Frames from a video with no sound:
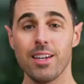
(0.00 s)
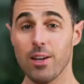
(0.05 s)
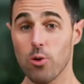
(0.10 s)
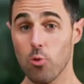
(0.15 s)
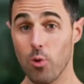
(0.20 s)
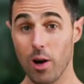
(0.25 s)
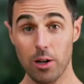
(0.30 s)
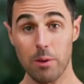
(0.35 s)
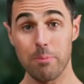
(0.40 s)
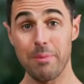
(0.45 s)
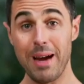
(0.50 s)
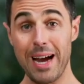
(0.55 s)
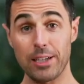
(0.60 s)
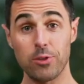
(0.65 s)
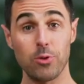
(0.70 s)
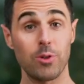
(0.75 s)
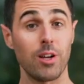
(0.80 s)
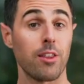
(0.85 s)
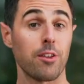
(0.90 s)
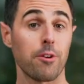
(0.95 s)
Welcome back
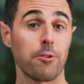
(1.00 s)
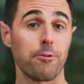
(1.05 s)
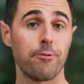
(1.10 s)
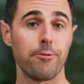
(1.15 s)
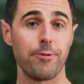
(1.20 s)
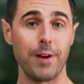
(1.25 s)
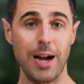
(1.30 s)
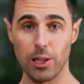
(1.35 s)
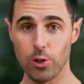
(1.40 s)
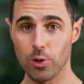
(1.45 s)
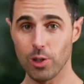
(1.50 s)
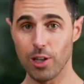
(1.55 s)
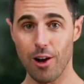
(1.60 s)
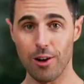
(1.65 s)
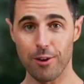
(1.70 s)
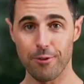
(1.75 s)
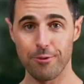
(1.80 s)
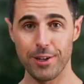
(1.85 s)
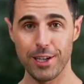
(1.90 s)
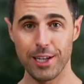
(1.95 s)
to another
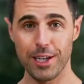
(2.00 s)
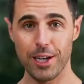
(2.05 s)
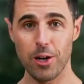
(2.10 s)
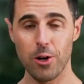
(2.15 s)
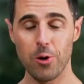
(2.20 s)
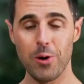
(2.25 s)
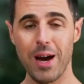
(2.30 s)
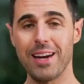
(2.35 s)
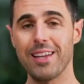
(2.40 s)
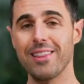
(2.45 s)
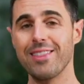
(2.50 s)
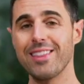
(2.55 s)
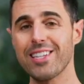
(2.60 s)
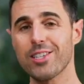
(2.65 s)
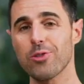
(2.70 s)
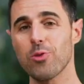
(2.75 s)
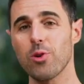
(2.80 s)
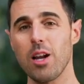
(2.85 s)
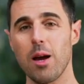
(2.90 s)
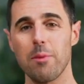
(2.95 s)
follow-along video, and in
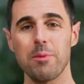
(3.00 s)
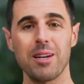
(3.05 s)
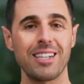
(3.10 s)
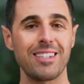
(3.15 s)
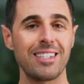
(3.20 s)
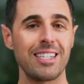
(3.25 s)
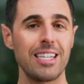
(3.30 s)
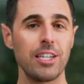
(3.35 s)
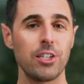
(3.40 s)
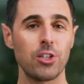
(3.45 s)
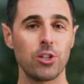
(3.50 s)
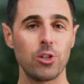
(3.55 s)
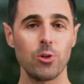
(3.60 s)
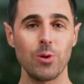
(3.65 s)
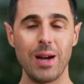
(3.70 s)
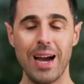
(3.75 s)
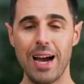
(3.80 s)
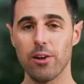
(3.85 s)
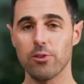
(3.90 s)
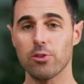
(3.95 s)
this one I'm going to teach
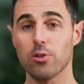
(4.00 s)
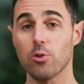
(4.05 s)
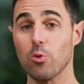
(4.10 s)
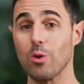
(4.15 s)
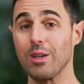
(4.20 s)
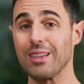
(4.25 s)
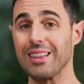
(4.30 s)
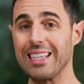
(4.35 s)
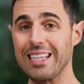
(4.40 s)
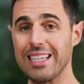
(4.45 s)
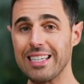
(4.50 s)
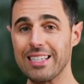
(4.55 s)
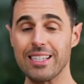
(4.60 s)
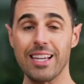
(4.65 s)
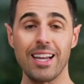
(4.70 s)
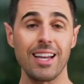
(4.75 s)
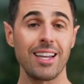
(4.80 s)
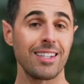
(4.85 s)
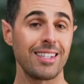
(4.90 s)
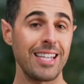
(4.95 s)
you how to release
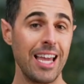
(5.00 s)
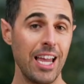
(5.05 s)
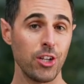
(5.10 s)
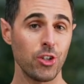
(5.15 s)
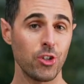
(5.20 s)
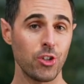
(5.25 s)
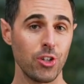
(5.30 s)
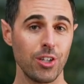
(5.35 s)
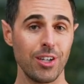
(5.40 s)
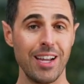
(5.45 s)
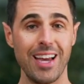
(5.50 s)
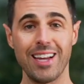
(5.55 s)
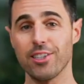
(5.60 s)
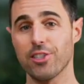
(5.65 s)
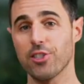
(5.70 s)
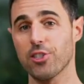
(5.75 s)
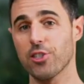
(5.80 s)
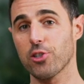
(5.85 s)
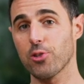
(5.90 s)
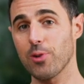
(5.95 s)
tension and
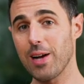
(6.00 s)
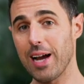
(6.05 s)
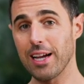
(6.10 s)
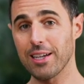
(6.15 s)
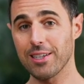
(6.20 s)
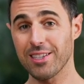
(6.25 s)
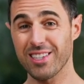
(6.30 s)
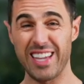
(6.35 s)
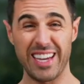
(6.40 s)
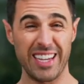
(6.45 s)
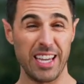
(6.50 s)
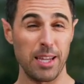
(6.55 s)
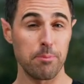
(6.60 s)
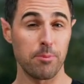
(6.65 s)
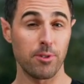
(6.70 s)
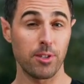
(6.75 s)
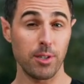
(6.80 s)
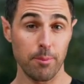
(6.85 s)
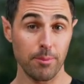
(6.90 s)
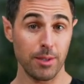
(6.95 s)
stress that can
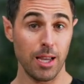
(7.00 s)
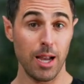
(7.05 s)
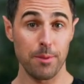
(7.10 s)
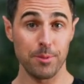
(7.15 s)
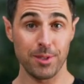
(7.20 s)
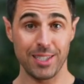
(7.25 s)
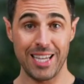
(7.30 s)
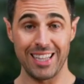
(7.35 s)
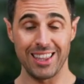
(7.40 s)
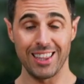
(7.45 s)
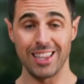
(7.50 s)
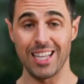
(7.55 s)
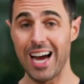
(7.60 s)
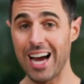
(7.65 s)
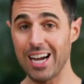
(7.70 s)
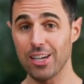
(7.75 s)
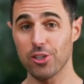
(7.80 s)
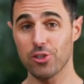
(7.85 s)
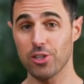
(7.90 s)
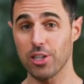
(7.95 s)
sometimes get
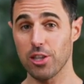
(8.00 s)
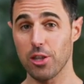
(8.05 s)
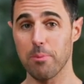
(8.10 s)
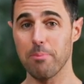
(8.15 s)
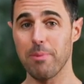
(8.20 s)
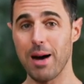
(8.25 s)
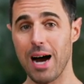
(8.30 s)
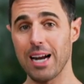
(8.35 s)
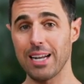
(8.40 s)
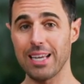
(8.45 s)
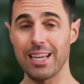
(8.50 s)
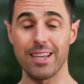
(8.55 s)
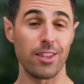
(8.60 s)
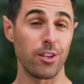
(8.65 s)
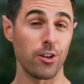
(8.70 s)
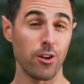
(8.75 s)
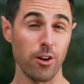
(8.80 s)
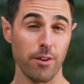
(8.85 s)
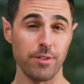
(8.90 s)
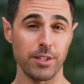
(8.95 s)
lodged in the body and the
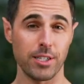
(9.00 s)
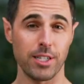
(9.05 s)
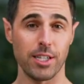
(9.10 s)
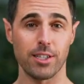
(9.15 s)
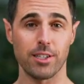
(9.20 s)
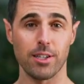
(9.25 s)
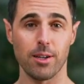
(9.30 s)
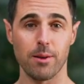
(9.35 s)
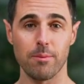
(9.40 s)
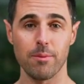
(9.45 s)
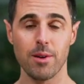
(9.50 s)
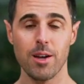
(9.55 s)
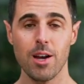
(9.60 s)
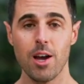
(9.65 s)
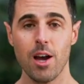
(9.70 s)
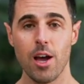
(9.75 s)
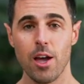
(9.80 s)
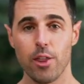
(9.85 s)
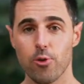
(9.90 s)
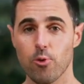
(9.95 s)
nervous system
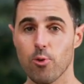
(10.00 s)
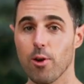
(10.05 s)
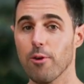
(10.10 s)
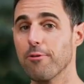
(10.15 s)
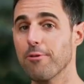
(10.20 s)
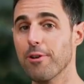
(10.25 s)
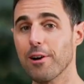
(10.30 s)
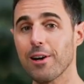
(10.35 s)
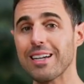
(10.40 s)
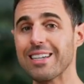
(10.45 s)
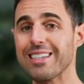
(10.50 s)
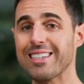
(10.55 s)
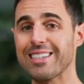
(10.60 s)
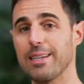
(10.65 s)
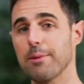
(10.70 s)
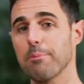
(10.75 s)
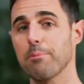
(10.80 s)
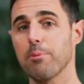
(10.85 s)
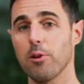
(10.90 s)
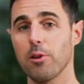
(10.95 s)
through a very
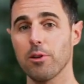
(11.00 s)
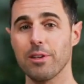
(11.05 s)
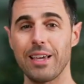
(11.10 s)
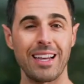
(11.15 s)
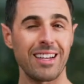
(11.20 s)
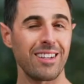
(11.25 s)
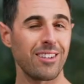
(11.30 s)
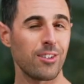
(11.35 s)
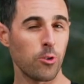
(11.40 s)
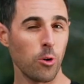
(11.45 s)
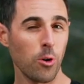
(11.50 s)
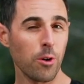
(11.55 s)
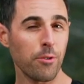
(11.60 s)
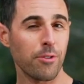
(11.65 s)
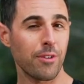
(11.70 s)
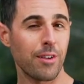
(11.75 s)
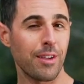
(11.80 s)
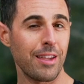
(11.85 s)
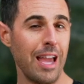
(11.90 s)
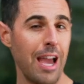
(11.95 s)
simple yet sort
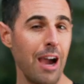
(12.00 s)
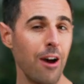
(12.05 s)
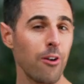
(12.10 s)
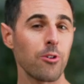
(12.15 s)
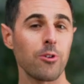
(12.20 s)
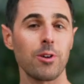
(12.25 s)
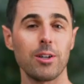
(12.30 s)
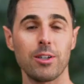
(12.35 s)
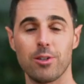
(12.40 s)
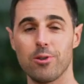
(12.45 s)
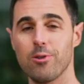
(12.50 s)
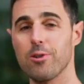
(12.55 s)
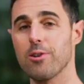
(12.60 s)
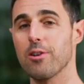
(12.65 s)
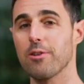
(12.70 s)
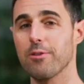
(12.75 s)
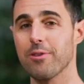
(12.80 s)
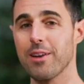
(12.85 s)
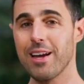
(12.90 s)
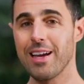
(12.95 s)
of
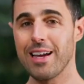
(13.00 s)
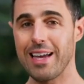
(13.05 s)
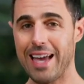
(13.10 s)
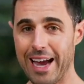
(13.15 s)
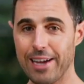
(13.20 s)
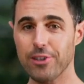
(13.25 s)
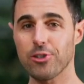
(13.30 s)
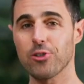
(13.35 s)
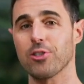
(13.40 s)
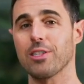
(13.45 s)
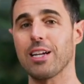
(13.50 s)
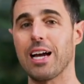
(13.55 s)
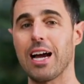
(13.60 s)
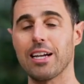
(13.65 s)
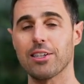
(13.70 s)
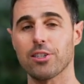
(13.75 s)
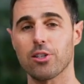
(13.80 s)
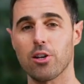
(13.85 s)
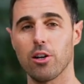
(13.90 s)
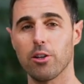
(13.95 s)
counterintuitive
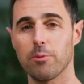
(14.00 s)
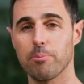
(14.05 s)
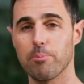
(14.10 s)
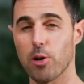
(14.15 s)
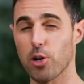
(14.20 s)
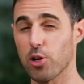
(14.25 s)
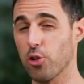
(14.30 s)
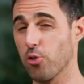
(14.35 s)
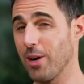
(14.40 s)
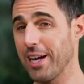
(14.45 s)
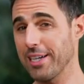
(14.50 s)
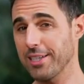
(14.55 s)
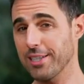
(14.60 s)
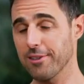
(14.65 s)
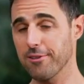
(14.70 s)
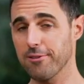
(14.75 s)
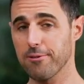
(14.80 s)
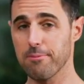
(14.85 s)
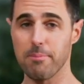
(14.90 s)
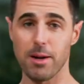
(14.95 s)
exercise called
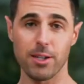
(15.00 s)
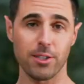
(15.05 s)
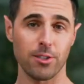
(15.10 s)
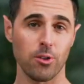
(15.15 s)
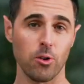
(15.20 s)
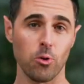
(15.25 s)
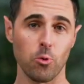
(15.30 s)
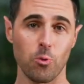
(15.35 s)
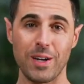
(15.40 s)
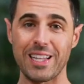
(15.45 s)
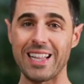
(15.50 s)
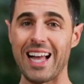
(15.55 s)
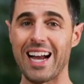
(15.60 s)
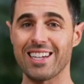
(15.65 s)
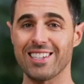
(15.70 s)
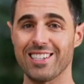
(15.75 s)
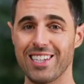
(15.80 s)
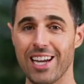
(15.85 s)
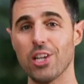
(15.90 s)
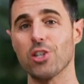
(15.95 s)
progressive muscle
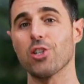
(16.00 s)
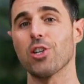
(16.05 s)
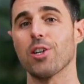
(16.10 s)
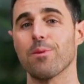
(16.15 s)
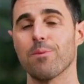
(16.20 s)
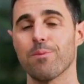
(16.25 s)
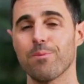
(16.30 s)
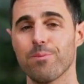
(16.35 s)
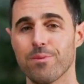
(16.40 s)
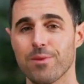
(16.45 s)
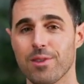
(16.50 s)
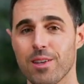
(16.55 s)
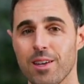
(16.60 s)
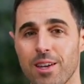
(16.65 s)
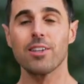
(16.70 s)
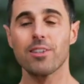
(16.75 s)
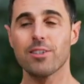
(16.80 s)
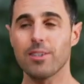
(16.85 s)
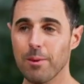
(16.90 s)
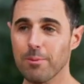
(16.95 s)
relaxation.
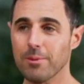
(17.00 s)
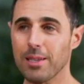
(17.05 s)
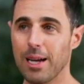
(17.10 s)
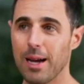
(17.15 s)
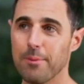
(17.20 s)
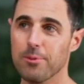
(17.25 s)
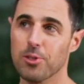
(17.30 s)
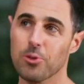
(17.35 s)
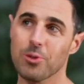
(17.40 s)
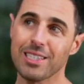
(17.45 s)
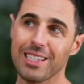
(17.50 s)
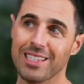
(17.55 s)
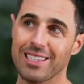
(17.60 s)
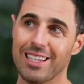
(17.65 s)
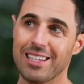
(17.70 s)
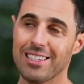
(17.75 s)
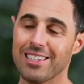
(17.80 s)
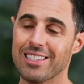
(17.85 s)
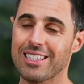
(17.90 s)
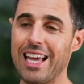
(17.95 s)
Sometimes the reason I
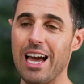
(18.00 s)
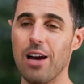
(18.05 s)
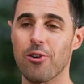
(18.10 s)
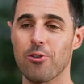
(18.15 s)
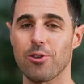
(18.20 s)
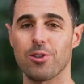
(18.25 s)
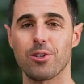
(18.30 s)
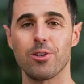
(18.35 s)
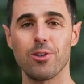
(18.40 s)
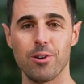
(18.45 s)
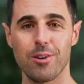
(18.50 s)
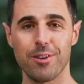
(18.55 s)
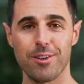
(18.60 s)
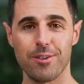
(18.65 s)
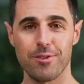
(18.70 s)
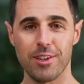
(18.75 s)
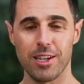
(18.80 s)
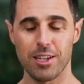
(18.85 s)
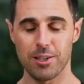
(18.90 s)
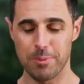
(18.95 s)
say this is
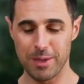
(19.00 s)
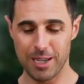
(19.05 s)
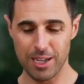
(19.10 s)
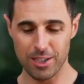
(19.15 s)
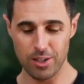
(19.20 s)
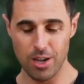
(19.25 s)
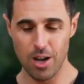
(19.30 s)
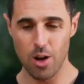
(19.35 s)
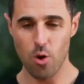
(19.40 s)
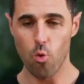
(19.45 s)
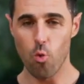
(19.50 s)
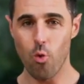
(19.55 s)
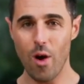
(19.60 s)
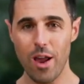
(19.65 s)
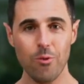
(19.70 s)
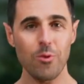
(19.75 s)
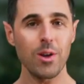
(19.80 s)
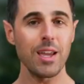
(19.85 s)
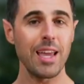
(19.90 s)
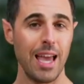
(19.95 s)
counterintuitive is because
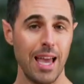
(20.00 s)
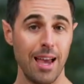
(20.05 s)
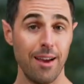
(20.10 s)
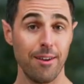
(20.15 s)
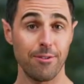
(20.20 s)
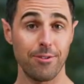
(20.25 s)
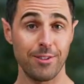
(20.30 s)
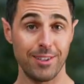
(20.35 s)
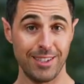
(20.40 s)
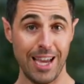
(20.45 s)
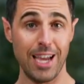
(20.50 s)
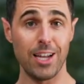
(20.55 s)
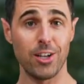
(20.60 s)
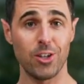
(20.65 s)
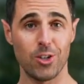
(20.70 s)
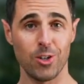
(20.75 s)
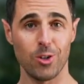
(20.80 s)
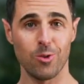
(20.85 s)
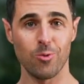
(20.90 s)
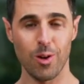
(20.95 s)
when we have
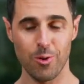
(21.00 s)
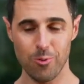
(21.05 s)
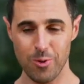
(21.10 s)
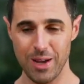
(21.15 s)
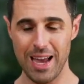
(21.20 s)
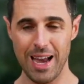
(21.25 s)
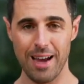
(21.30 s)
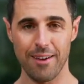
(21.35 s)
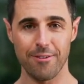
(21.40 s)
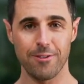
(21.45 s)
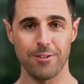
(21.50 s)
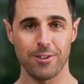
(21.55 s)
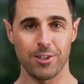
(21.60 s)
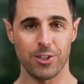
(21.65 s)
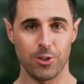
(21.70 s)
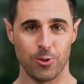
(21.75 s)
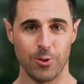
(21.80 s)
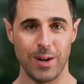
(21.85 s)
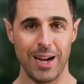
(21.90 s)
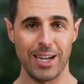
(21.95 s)
tension, when we have
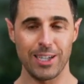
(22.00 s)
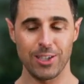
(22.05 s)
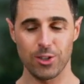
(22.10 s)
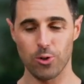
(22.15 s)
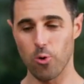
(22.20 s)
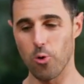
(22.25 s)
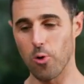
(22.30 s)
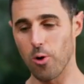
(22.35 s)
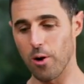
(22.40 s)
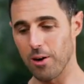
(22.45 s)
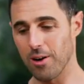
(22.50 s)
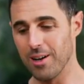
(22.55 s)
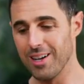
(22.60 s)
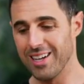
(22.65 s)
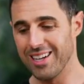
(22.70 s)
stress or